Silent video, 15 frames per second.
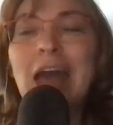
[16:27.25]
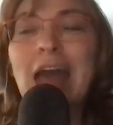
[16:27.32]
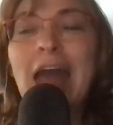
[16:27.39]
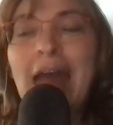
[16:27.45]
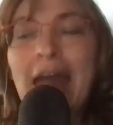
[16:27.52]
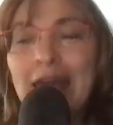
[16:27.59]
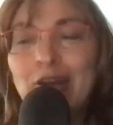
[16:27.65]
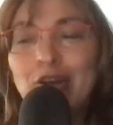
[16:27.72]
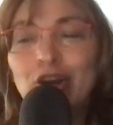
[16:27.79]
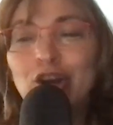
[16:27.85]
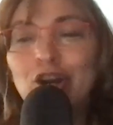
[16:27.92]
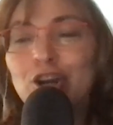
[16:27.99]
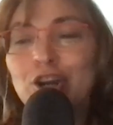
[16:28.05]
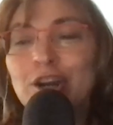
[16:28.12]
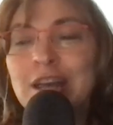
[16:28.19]

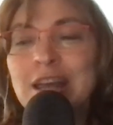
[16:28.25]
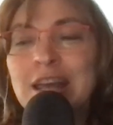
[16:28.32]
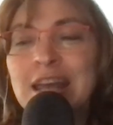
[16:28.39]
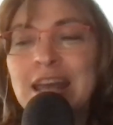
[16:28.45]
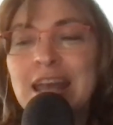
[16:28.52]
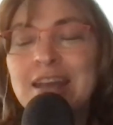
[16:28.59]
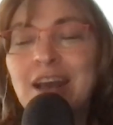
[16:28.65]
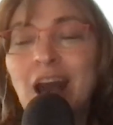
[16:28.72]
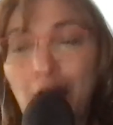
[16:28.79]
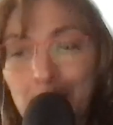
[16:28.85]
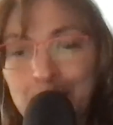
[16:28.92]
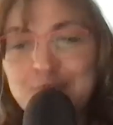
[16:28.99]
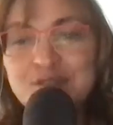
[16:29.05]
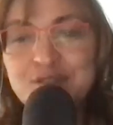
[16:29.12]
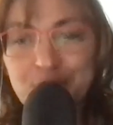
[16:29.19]
Hanger
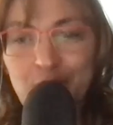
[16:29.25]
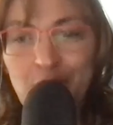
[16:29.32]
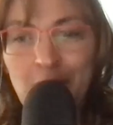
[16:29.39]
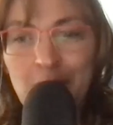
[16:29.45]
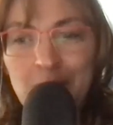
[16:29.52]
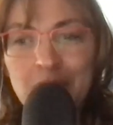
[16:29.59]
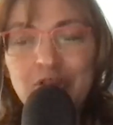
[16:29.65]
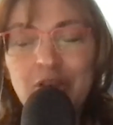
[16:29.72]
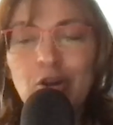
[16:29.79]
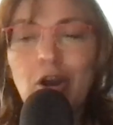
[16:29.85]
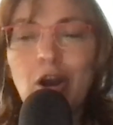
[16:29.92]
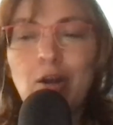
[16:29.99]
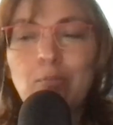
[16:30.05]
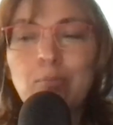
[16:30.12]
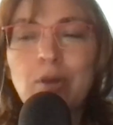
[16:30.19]
comes from, there
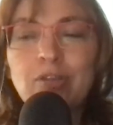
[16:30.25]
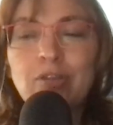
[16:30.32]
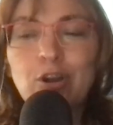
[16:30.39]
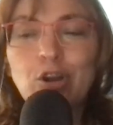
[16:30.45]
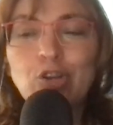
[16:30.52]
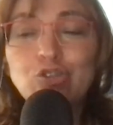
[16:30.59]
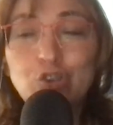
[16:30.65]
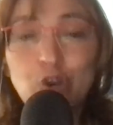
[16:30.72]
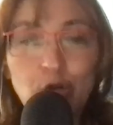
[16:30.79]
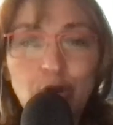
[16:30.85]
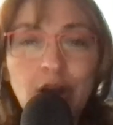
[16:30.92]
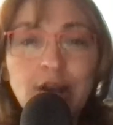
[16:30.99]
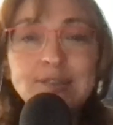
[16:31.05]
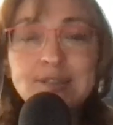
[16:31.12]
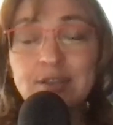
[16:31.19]
are
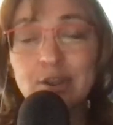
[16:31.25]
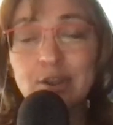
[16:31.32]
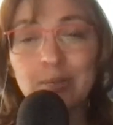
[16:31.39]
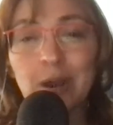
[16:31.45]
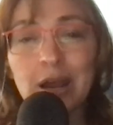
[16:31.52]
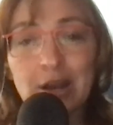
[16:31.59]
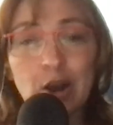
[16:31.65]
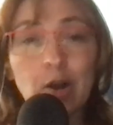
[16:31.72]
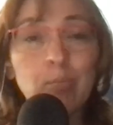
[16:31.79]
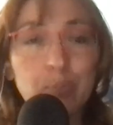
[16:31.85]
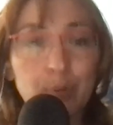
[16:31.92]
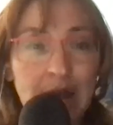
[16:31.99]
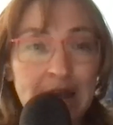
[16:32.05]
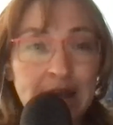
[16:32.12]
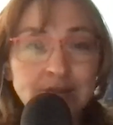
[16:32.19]
neurons in our
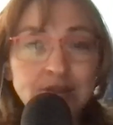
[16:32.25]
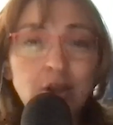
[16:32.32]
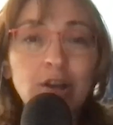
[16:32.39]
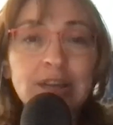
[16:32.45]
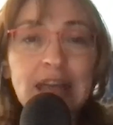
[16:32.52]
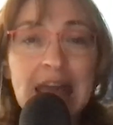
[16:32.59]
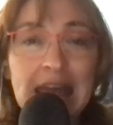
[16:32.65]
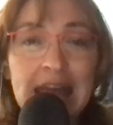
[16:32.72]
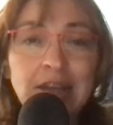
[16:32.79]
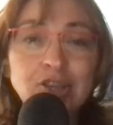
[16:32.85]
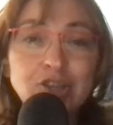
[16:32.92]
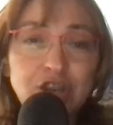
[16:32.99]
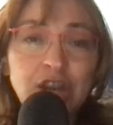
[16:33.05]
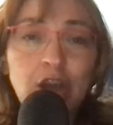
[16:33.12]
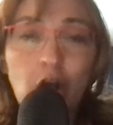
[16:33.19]
brains called
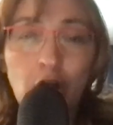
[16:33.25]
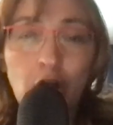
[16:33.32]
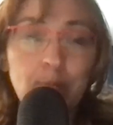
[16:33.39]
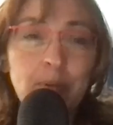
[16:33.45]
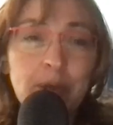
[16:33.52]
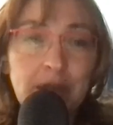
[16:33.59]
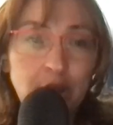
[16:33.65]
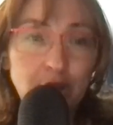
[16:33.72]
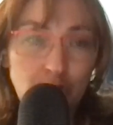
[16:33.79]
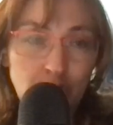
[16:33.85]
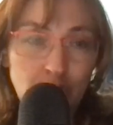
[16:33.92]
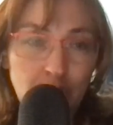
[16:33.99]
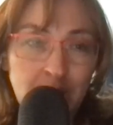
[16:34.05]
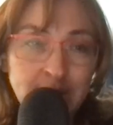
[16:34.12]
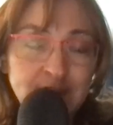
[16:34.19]
AGRP
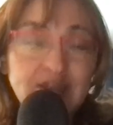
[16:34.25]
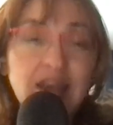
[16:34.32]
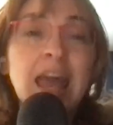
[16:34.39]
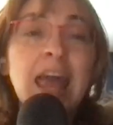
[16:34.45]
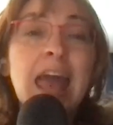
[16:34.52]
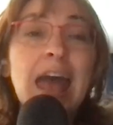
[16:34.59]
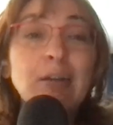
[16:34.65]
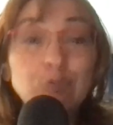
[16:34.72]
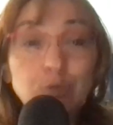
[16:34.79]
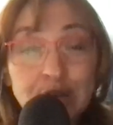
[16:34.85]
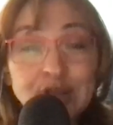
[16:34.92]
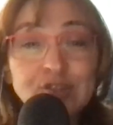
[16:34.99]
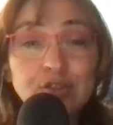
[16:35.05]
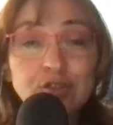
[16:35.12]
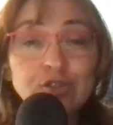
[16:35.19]
neurons, and
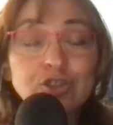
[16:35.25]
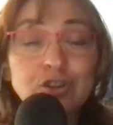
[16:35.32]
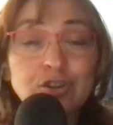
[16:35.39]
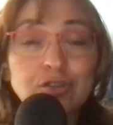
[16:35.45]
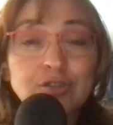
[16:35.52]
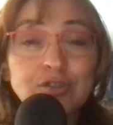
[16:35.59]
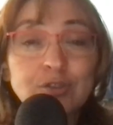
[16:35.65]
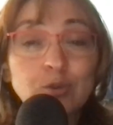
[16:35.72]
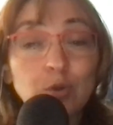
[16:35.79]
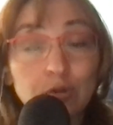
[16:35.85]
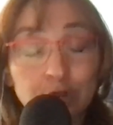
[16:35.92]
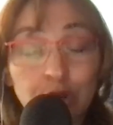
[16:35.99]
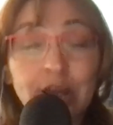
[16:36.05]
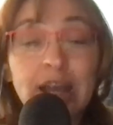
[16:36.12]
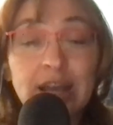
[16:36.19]
researchers who are
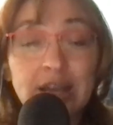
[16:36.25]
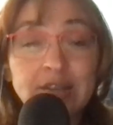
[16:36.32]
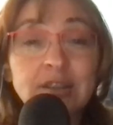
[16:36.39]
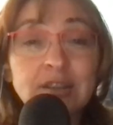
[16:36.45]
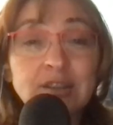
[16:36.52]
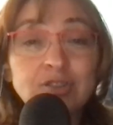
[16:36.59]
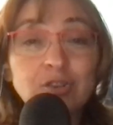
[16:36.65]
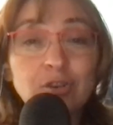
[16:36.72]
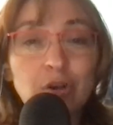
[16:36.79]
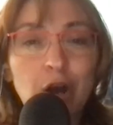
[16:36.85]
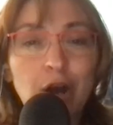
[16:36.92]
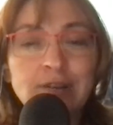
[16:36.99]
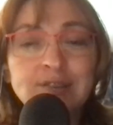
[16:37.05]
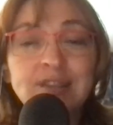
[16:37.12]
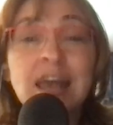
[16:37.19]
looking into these
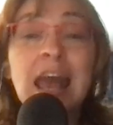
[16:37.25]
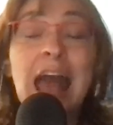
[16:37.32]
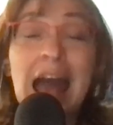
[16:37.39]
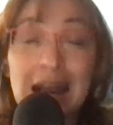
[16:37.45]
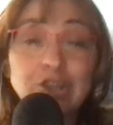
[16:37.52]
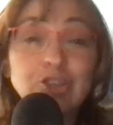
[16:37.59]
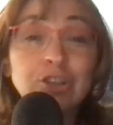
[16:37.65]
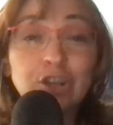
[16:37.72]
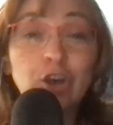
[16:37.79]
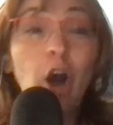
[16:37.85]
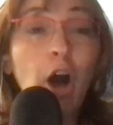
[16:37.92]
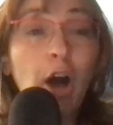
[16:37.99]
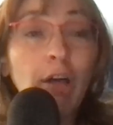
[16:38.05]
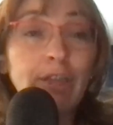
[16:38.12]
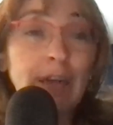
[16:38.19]
neurons actually
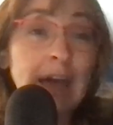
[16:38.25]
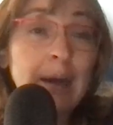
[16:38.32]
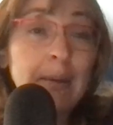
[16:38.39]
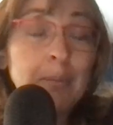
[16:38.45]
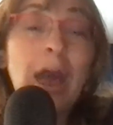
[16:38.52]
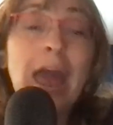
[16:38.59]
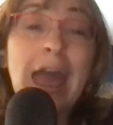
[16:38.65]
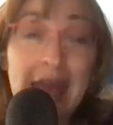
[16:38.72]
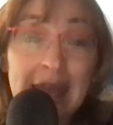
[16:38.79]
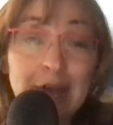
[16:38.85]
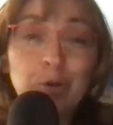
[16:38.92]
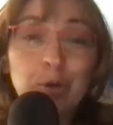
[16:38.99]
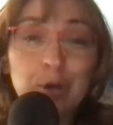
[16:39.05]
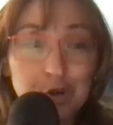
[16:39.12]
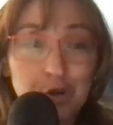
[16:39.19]
call them
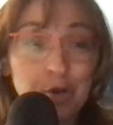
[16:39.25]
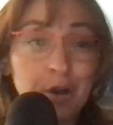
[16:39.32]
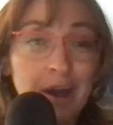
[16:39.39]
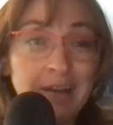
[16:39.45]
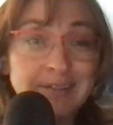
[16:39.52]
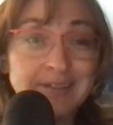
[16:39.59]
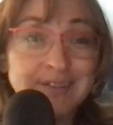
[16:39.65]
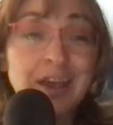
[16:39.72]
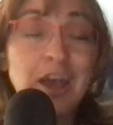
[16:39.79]
hangry neurons